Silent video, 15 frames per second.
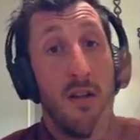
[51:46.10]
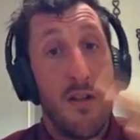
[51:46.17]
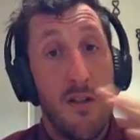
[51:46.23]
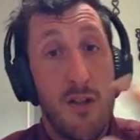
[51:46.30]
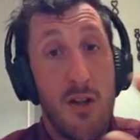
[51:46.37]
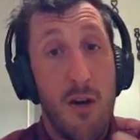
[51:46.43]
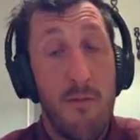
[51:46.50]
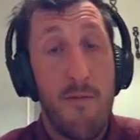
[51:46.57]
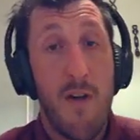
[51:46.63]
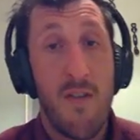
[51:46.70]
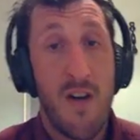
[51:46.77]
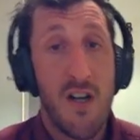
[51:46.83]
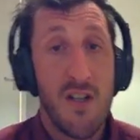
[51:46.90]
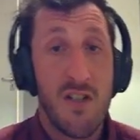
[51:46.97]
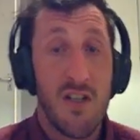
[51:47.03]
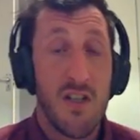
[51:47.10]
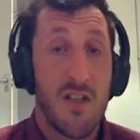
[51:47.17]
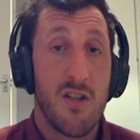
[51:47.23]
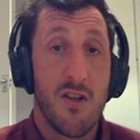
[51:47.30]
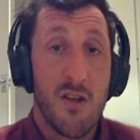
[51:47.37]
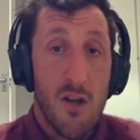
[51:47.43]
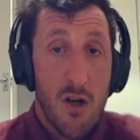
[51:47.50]
top 5 answers.
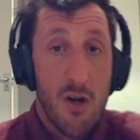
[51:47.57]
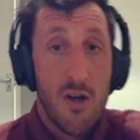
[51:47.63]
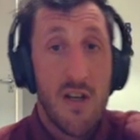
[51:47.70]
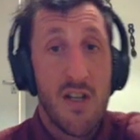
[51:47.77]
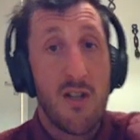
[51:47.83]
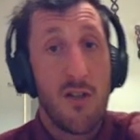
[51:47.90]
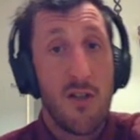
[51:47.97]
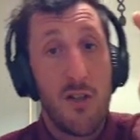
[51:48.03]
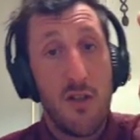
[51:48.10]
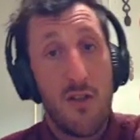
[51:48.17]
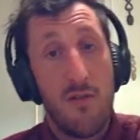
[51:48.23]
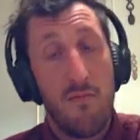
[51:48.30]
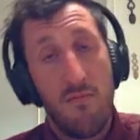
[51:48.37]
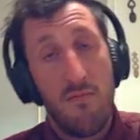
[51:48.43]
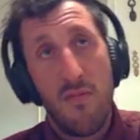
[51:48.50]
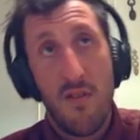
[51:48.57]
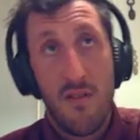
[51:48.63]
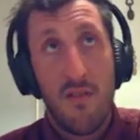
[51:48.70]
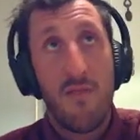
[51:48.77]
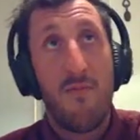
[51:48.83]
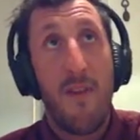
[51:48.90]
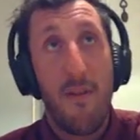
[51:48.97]
So the longest to the
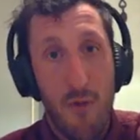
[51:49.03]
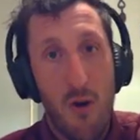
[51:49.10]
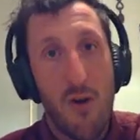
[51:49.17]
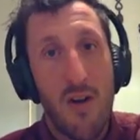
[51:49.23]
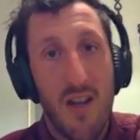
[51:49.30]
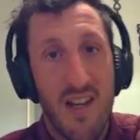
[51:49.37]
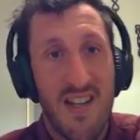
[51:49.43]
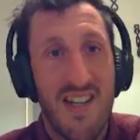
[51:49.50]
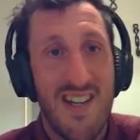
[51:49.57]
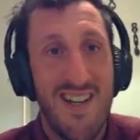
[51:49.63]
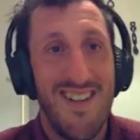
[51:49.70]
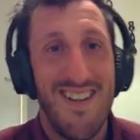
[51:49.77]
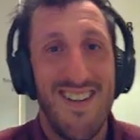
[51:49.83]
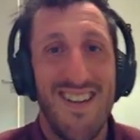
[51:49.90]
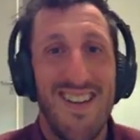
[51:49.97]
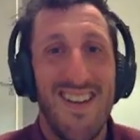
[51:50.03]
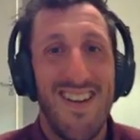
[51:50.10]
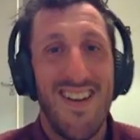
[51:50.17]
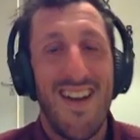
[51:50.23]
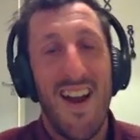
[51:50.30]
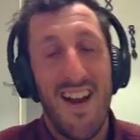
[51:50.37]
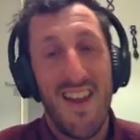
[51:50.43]
5th longest,
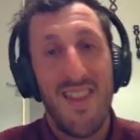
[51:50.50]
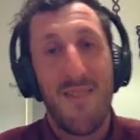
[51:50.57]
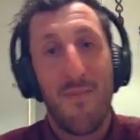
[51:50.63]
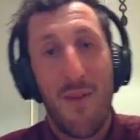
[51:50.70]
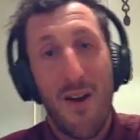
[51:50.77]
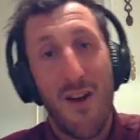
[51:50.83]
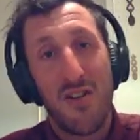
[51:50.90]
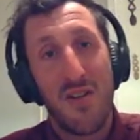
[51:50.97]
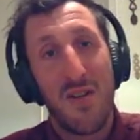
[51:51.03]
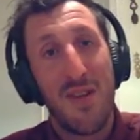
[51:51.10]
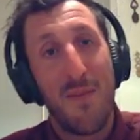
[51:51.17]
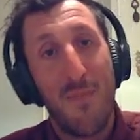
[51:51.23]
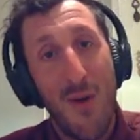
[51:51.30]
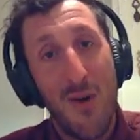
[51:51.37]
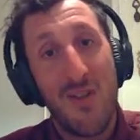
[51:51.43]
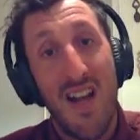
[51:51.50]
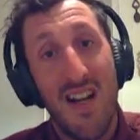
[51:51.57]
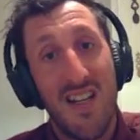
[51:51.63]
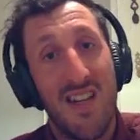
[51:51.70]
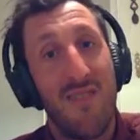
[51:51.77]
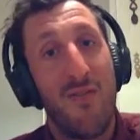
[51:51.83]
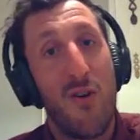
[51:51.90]
and then the country with the most
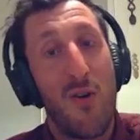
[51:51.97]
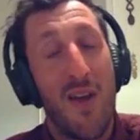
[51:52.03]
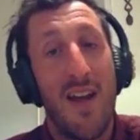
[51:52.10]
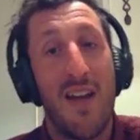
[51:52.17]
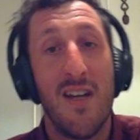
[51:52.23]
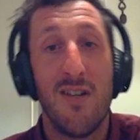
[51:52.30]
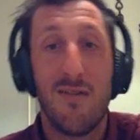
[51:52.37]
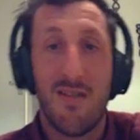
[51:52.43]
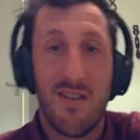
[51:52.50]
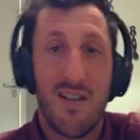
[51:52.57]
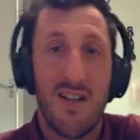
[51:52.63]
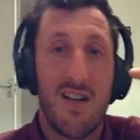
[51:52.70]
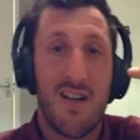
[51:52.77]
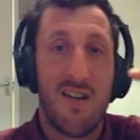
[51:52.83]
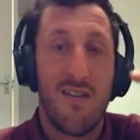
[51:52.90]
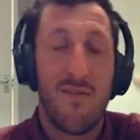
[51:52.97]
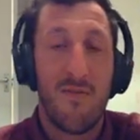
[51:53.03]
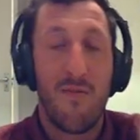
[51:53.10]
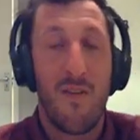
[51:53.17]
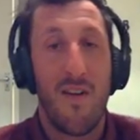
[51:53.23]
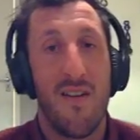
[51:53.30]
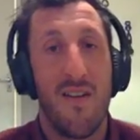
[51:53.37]
active volcanoes, the
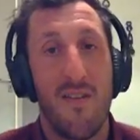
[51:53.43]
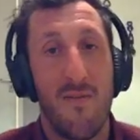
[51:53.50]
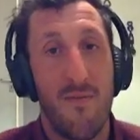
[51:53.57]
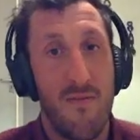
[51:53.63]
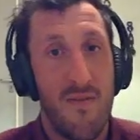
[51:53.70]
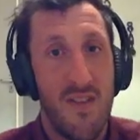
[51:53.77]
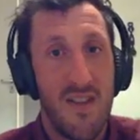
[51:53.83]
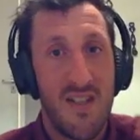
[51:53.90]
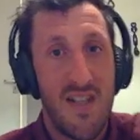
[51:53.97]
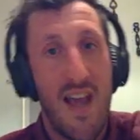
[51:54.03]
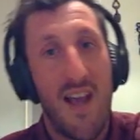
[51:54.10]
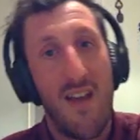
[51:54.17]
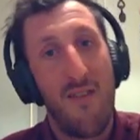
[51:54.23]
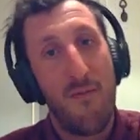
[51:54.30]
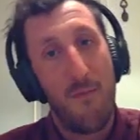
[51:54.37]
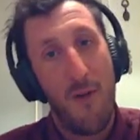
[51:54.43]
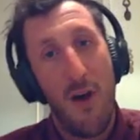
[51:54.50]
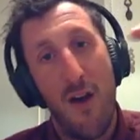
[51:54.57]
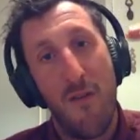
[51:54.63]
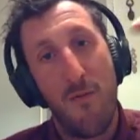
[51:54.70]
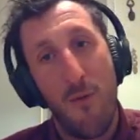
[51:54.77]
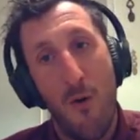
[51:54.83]
2nd,
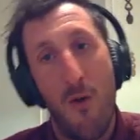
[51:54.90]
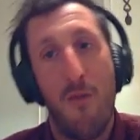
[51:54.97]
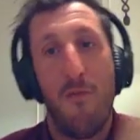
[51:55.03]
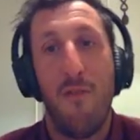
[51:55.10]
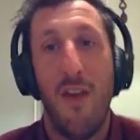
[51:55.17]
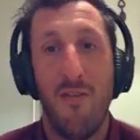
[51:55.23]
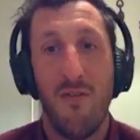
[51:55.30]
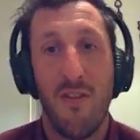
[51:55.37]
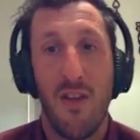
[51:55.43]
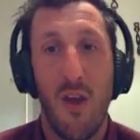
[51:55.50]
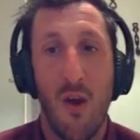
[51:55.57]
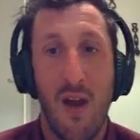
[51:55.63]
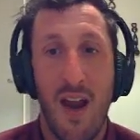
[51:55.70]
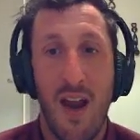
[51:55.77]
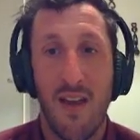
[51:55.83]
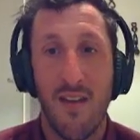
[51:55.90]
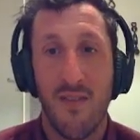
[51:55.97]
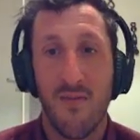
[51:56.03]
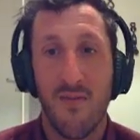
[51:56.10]
3rd, 4th, 5th. You get it.